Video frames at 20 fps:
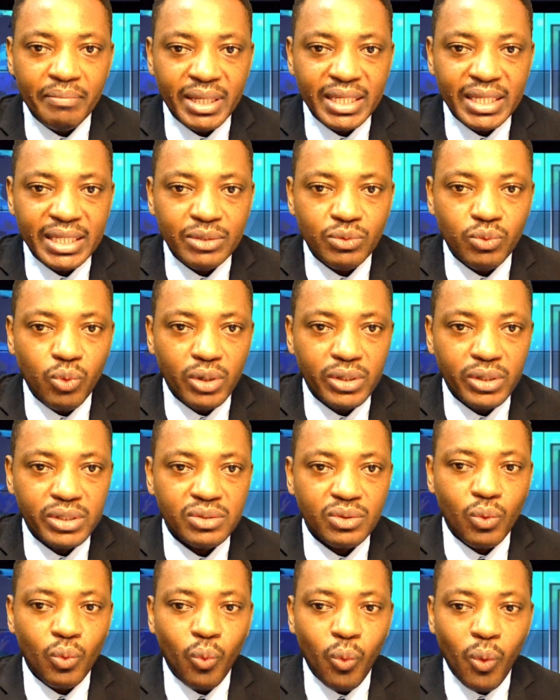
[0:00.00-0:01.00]
but it
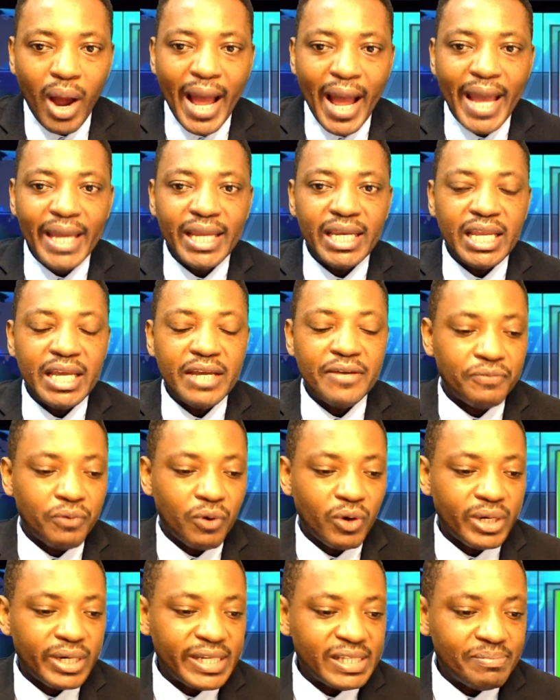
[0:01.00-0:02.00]
was why they
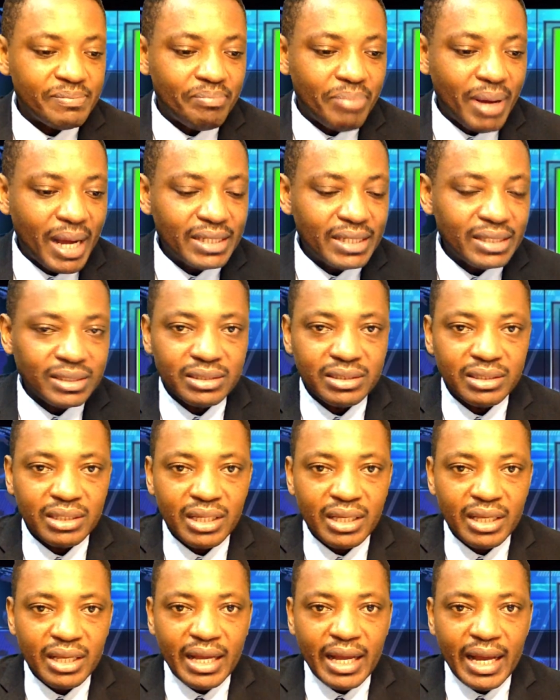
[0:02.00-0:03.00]
fought this battle
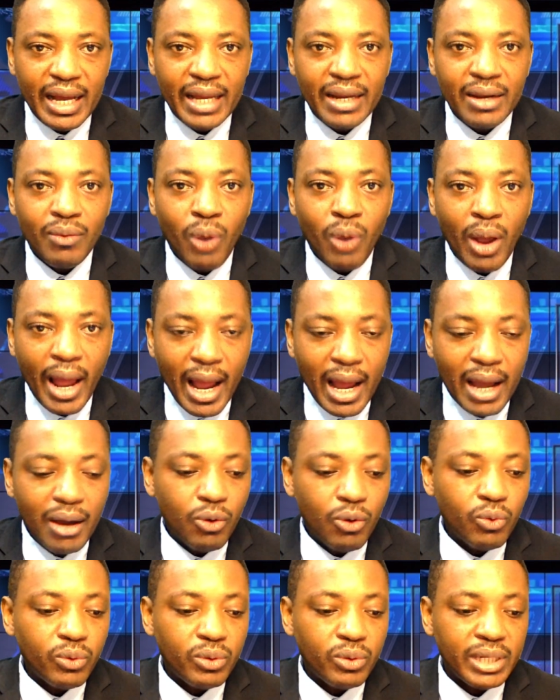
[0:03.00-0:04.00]
and
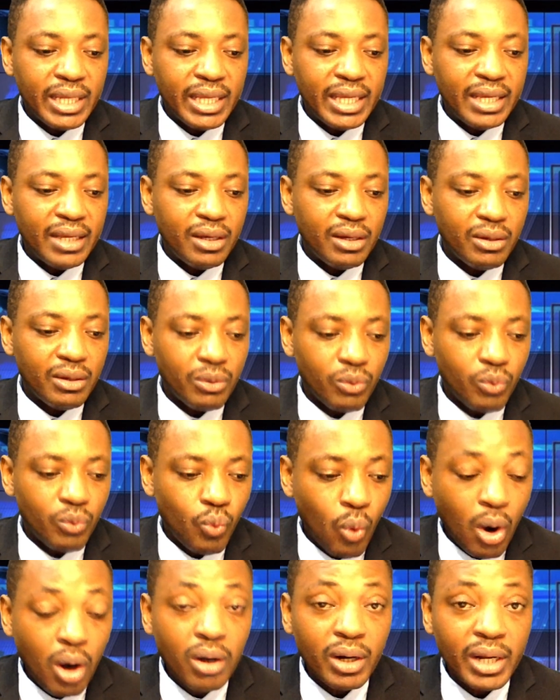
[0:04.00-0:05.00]
how the
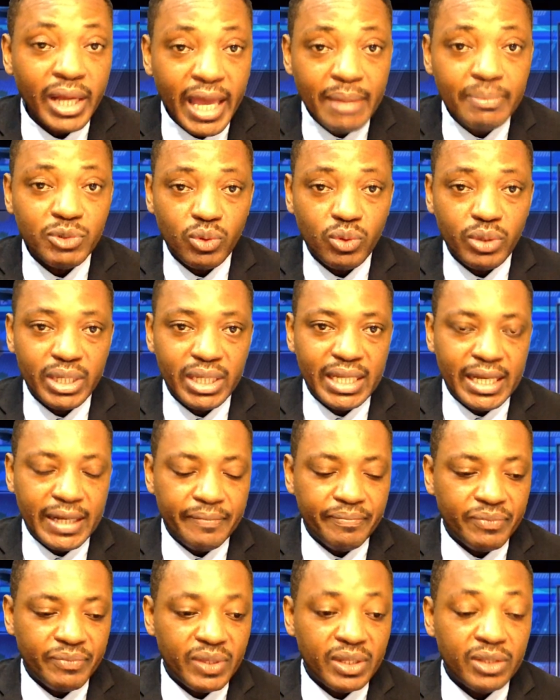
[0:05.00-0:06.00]
world came
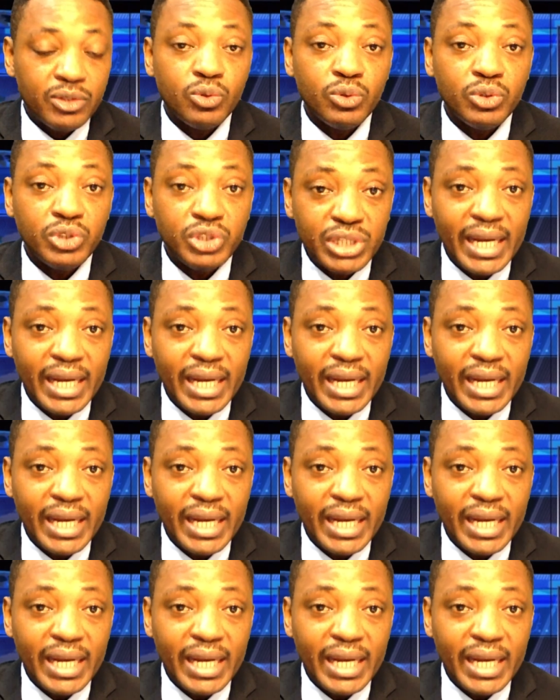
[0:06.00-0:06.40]
together to